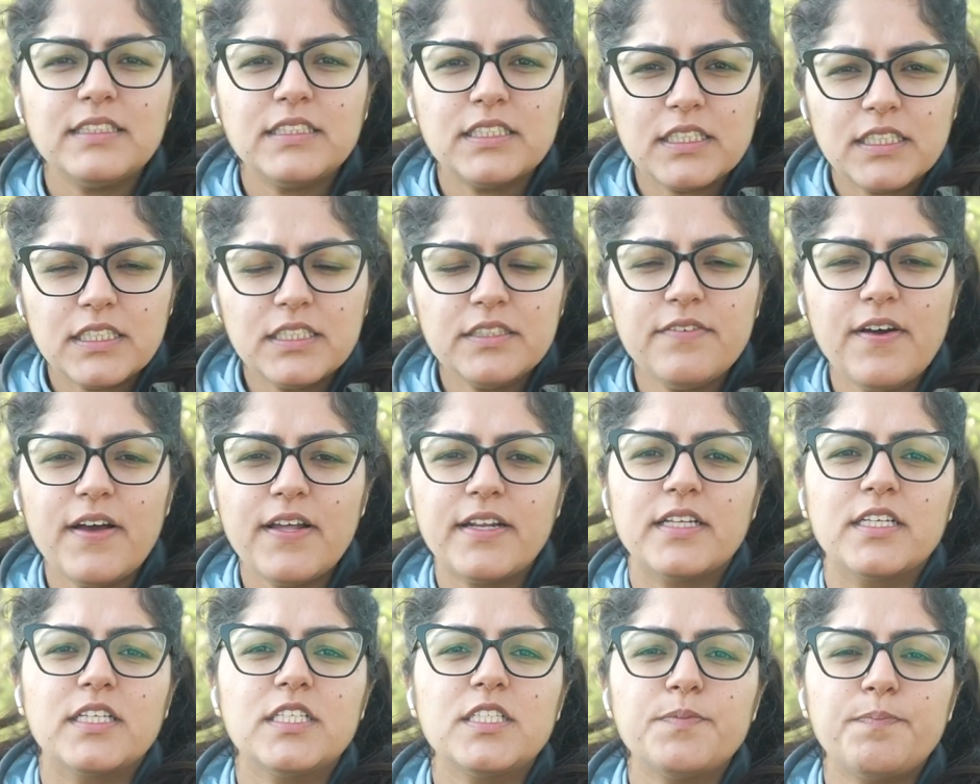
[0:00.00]
third
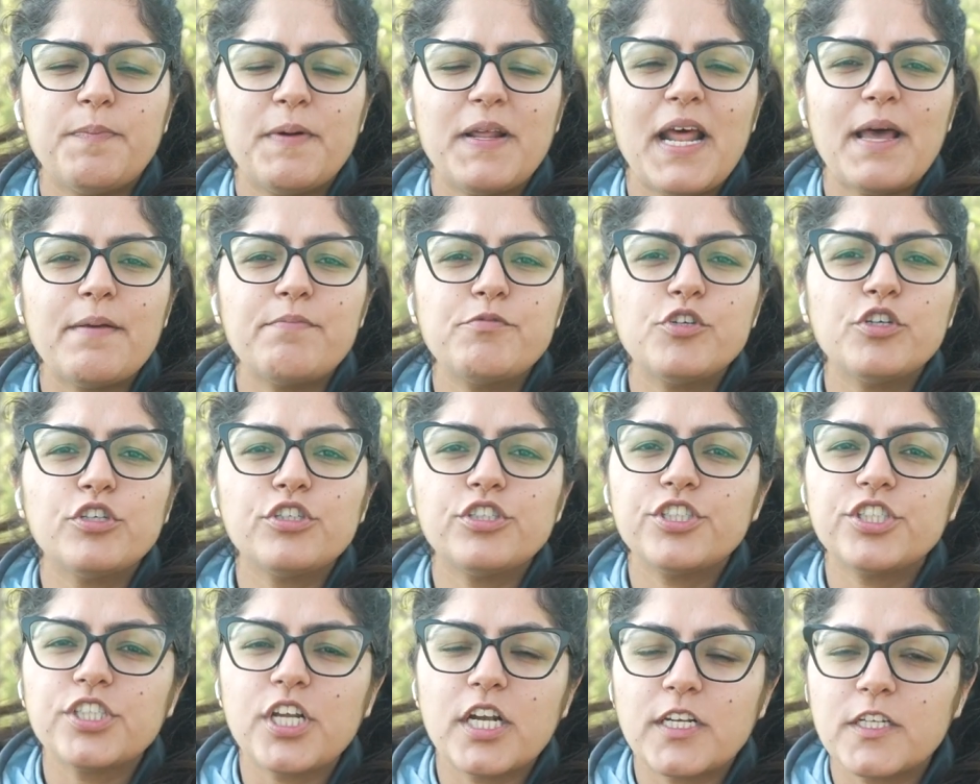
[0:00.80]
one is perhaps your
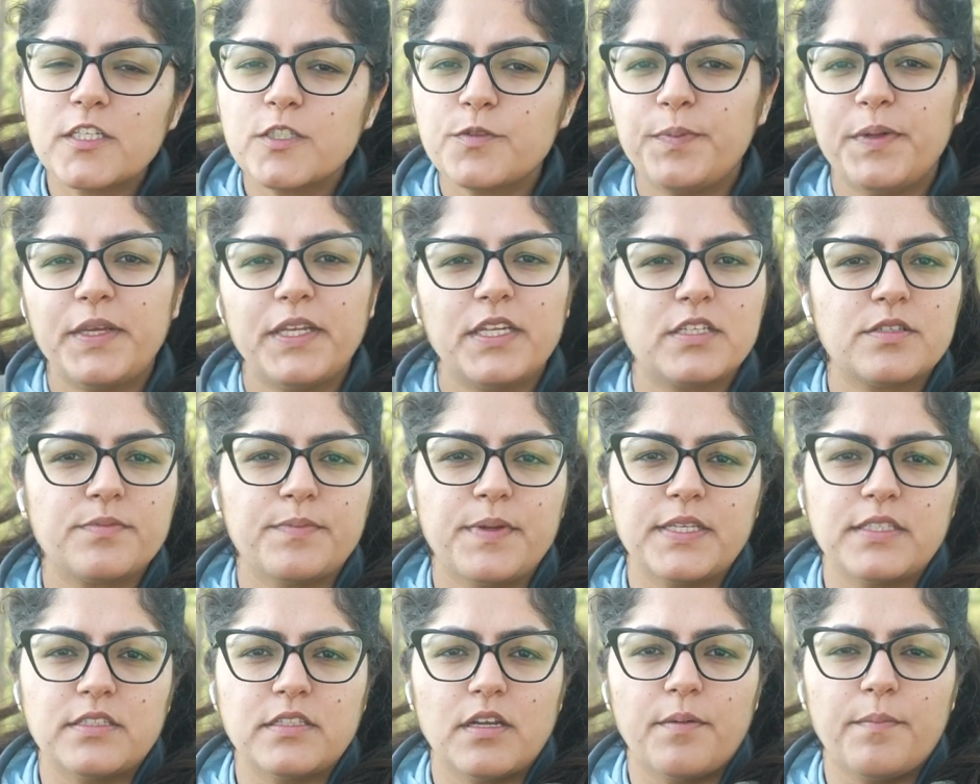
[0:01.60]
shutter speed is
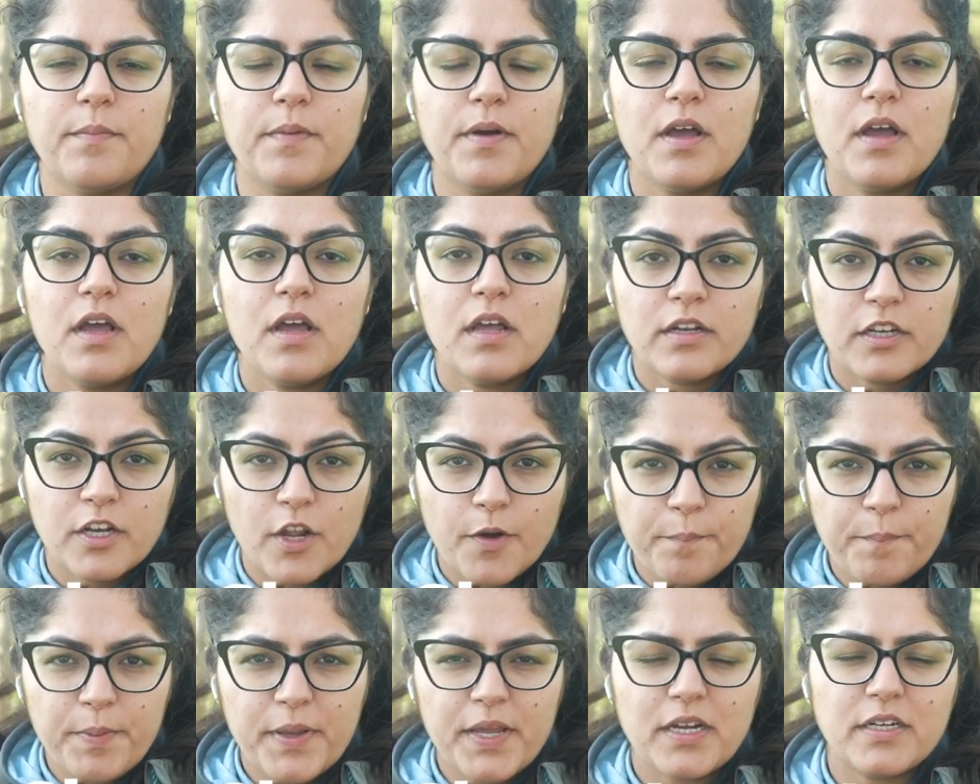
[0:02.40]
messed up.
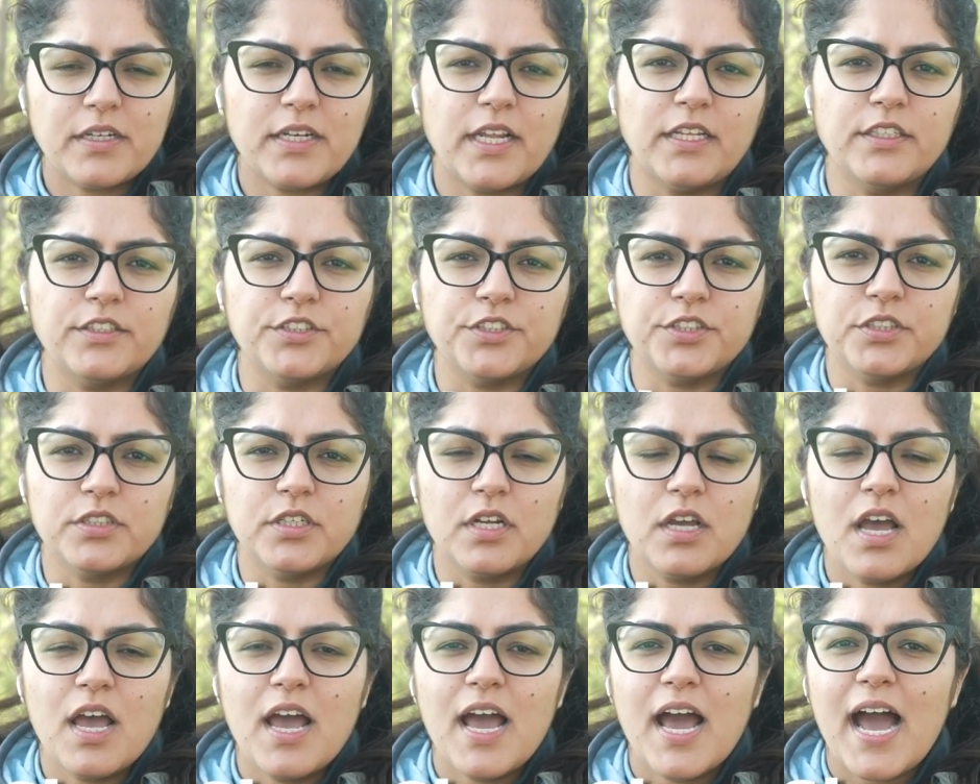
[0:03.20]
Now pay attention.
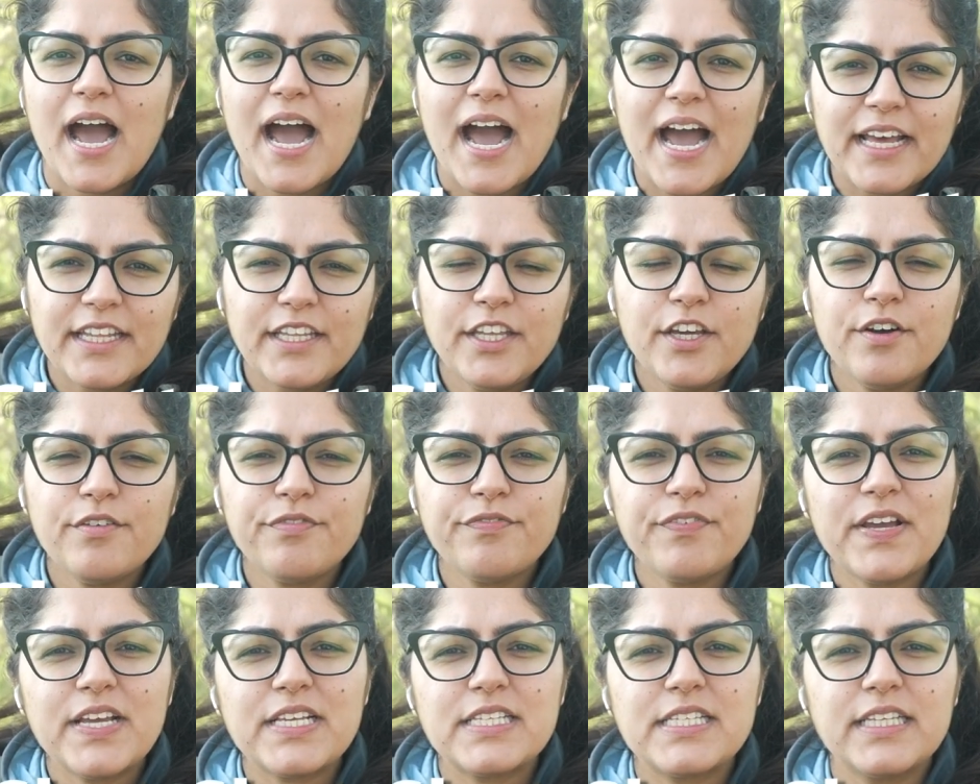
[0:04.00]
Either you're
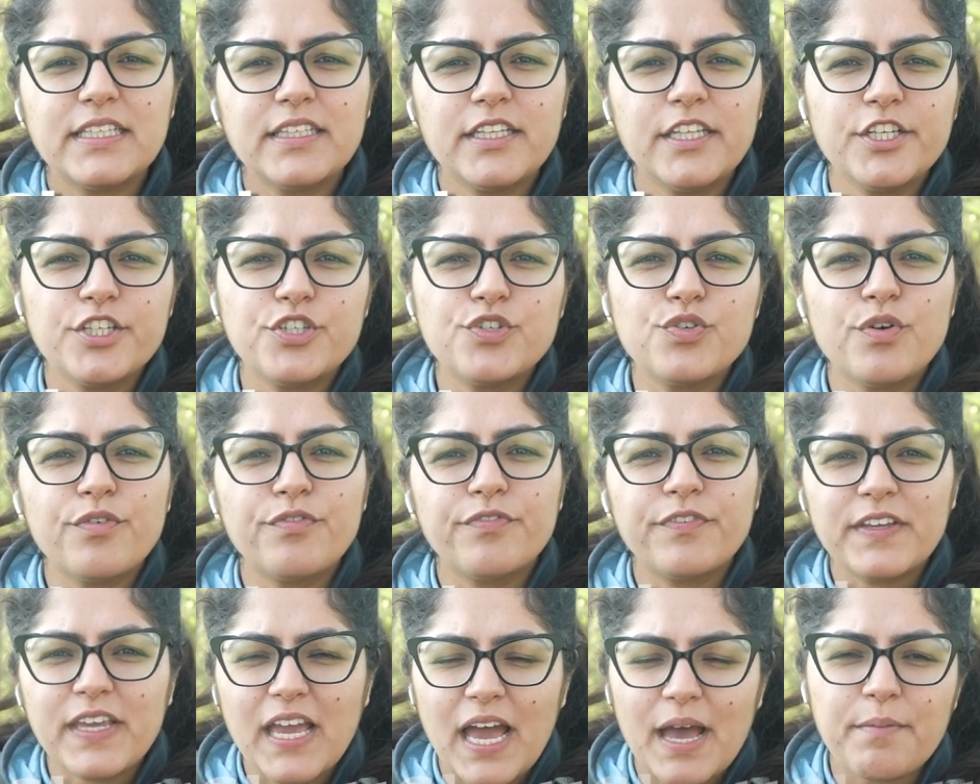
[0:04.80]
facing the issue of
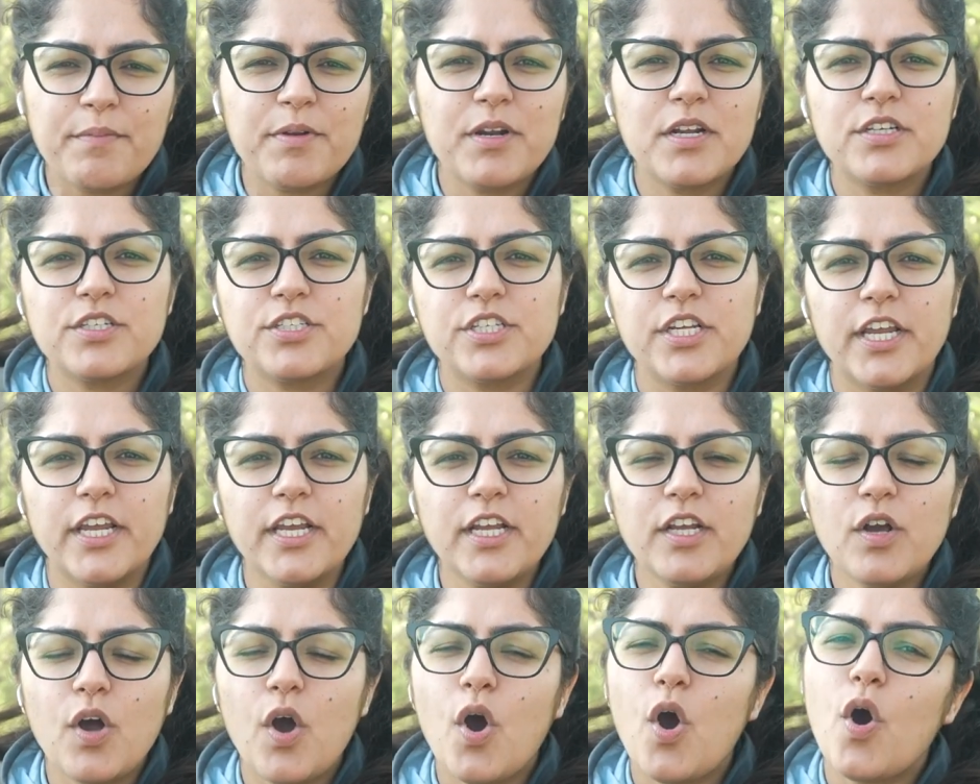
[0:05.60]
camera
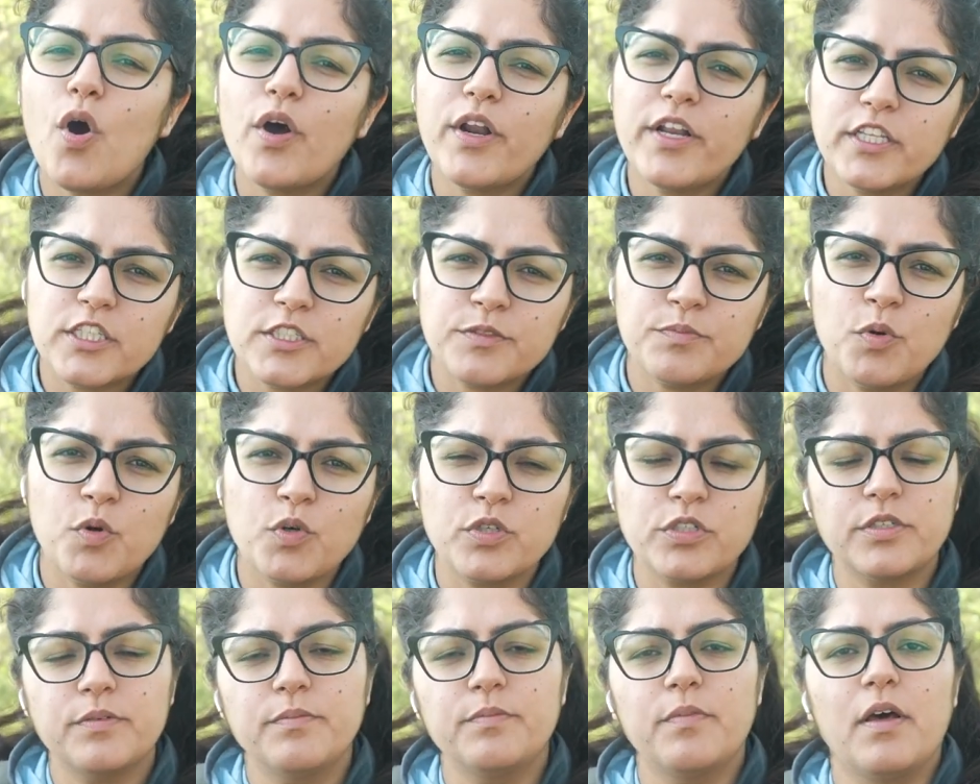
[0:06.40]
shake or it's
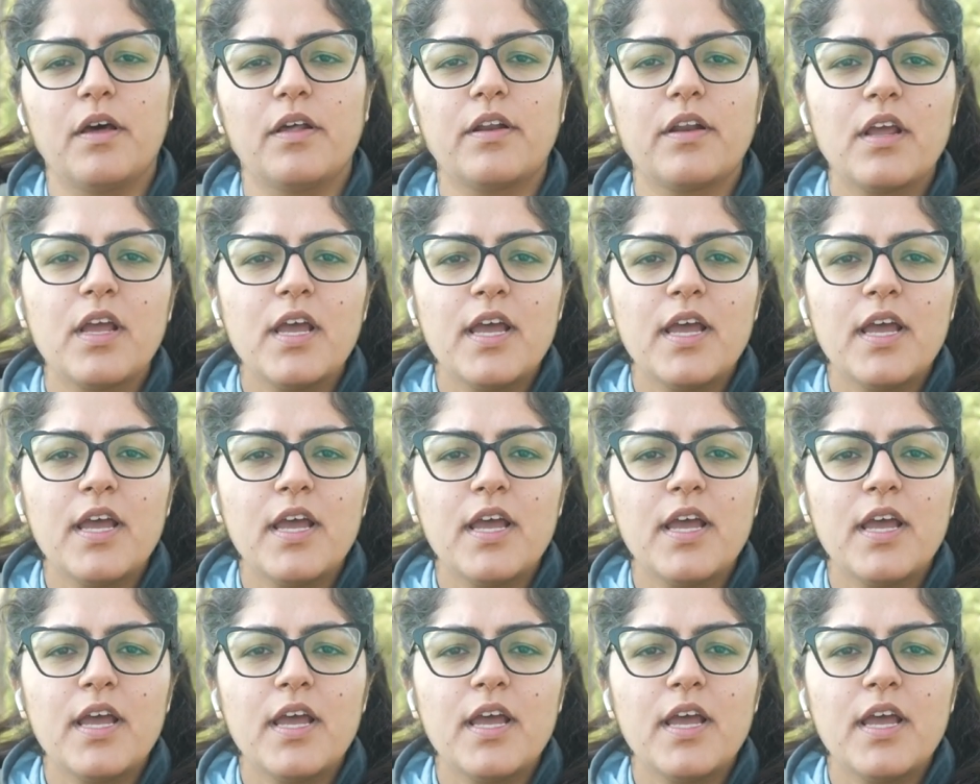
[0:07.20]
motion blur.